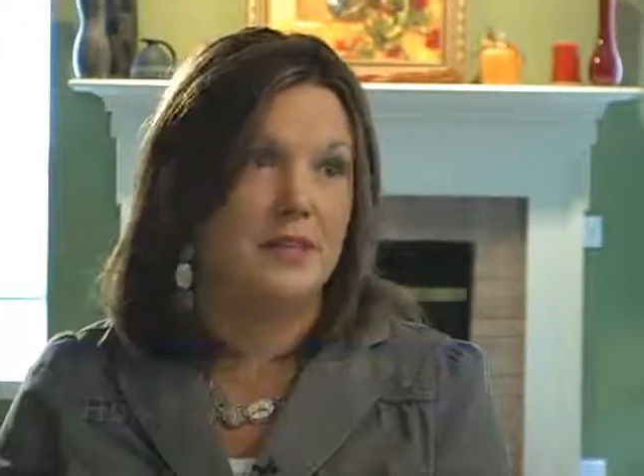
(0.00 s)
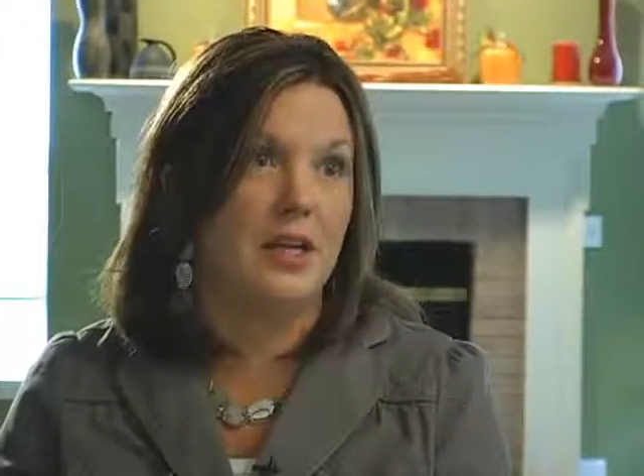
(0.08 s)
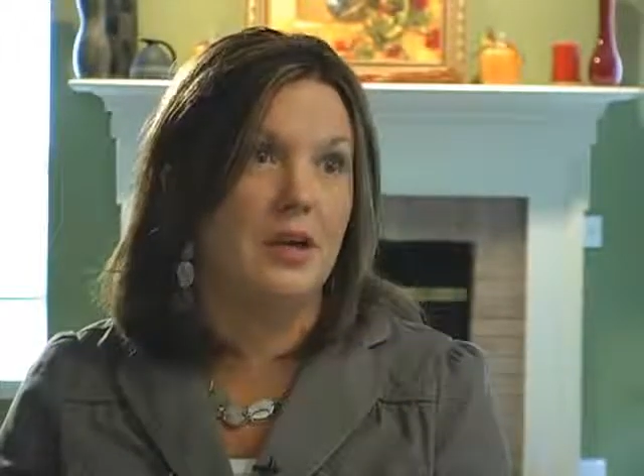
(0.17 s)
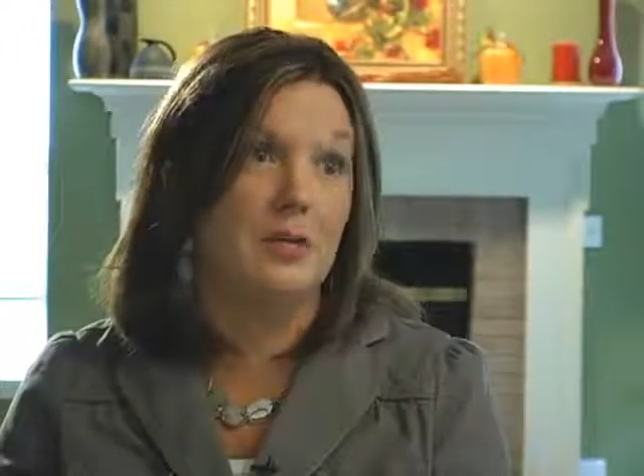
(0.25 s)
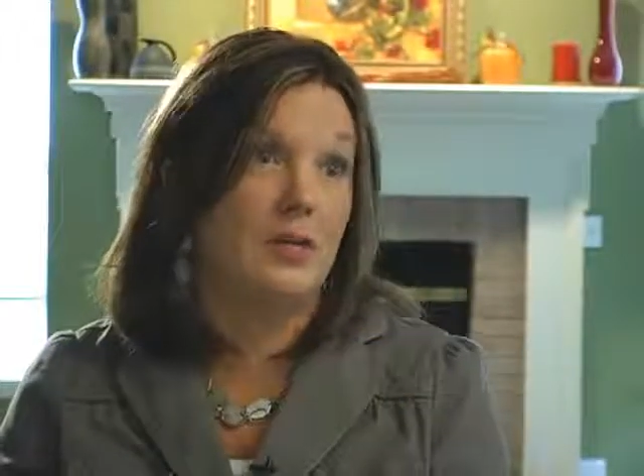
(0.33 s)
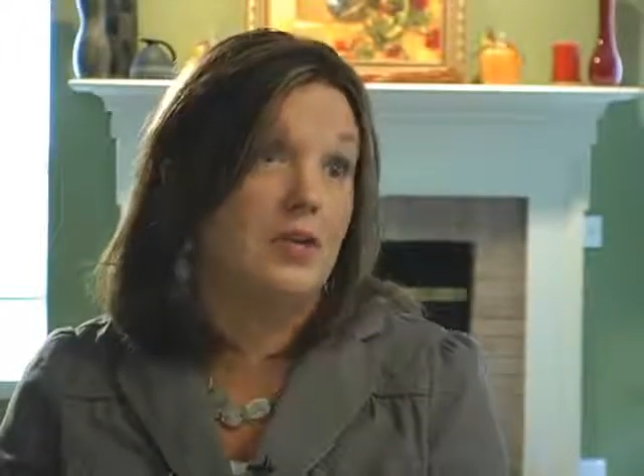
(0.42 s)

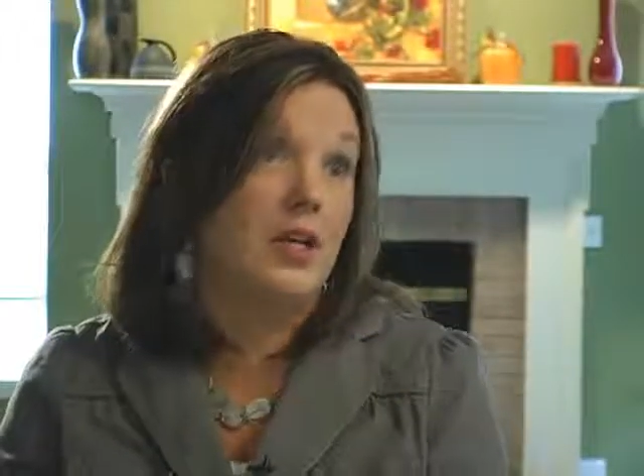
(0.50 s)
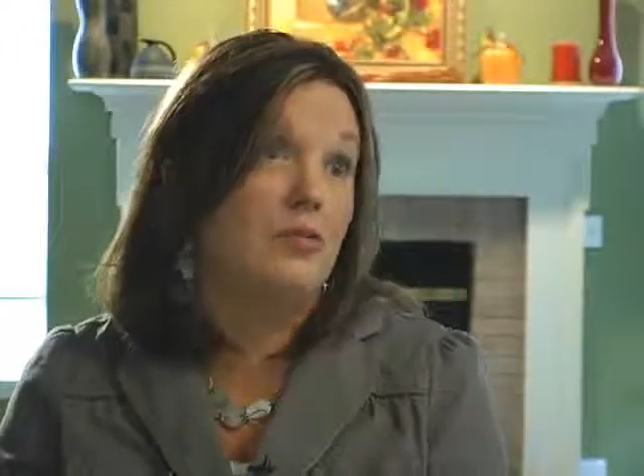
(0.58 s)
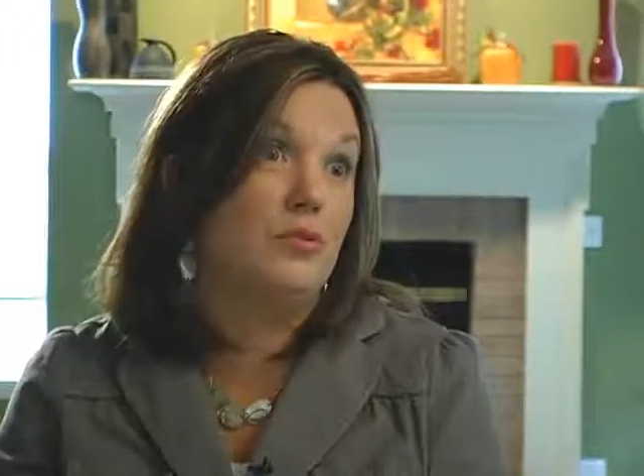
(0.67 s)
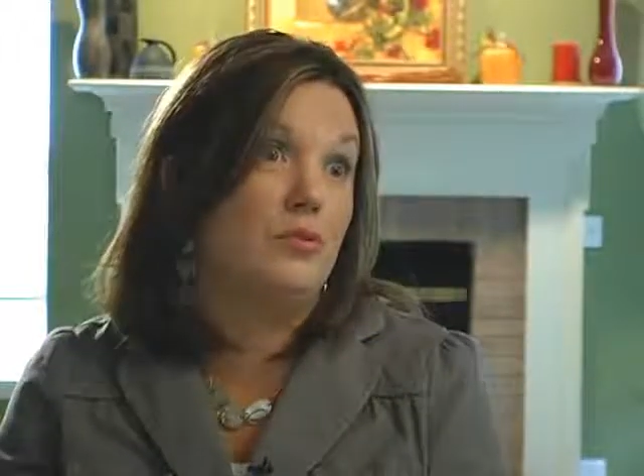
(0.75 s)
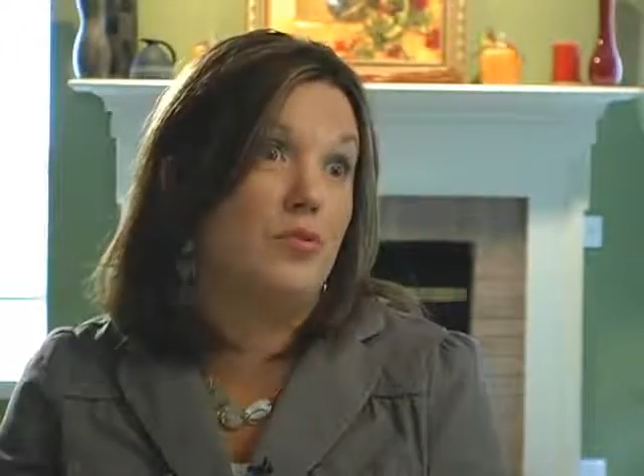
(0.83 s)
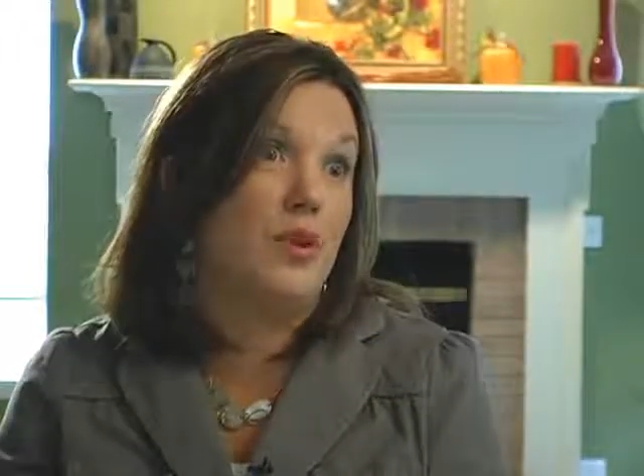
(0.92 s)
the stud
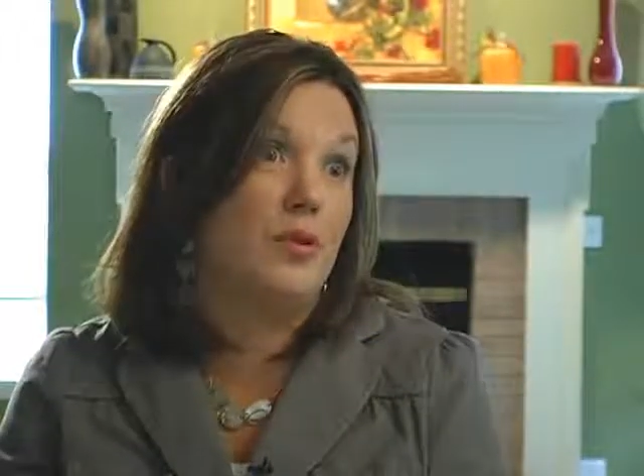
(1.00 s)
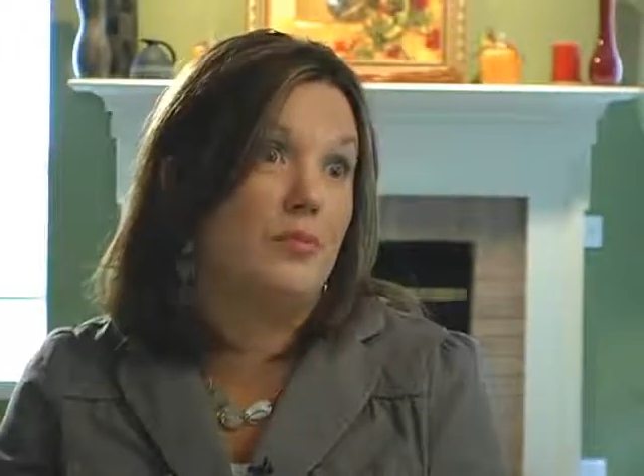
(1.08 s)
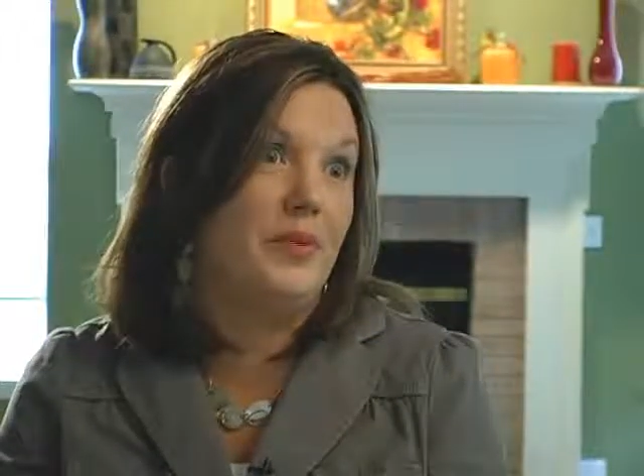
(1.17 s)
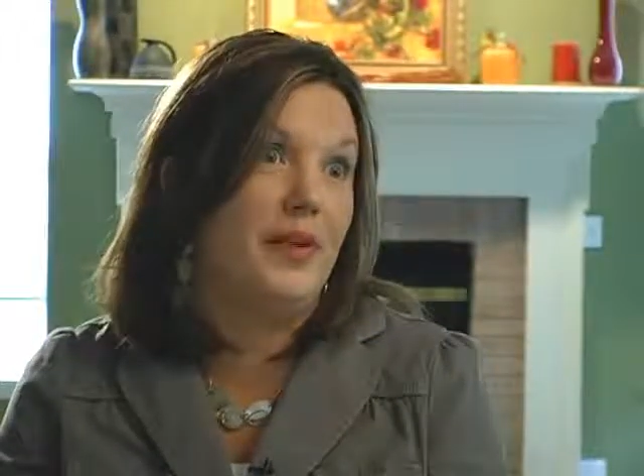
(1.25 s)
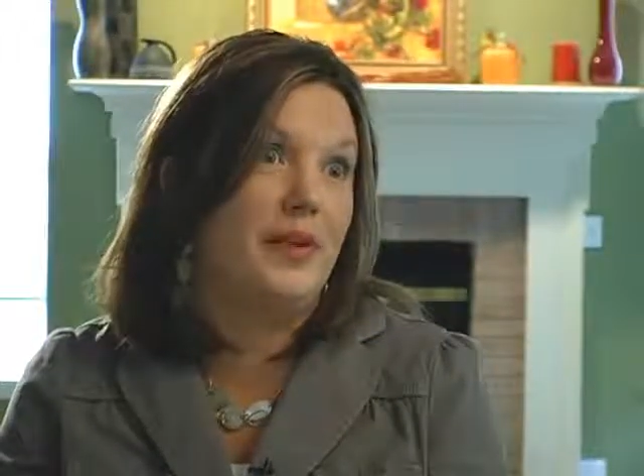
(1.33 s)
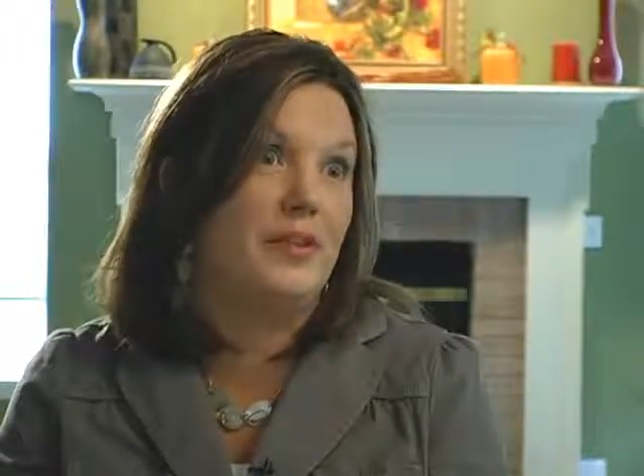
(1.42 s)
was warm
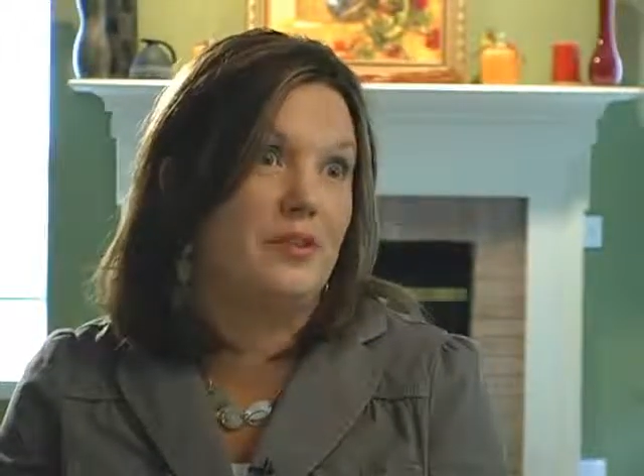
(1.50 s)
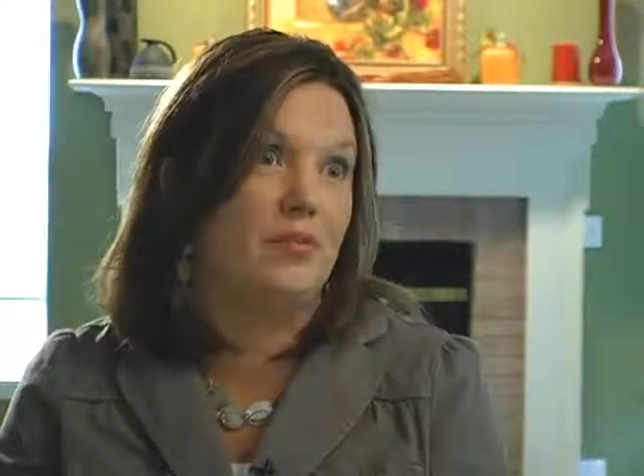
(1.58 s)
because